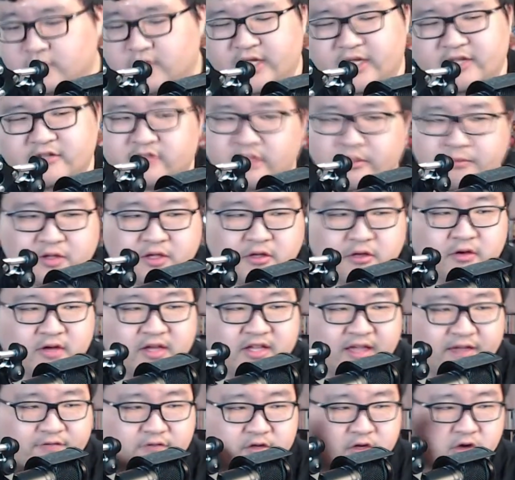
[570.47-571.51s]
It's something you
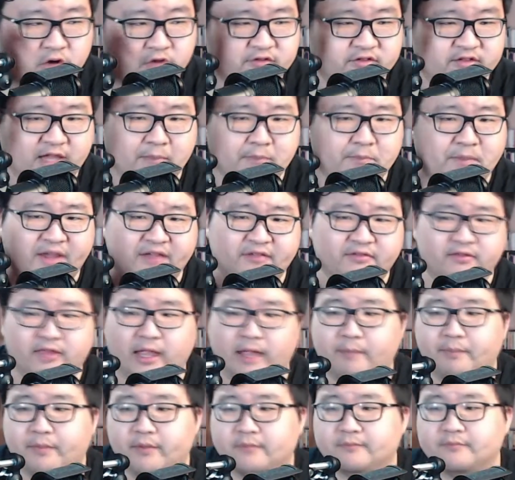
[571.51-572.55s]
kind of have to go step by
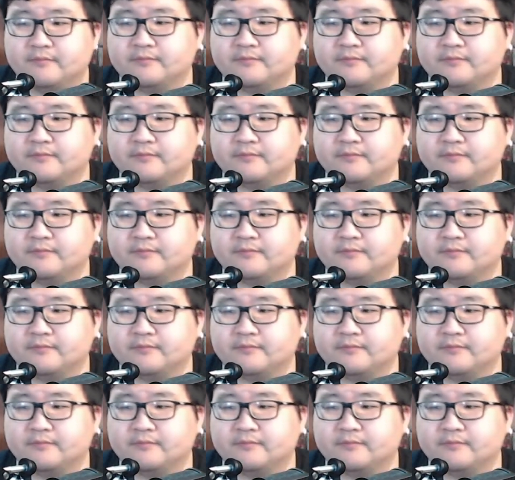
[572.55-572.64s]
step.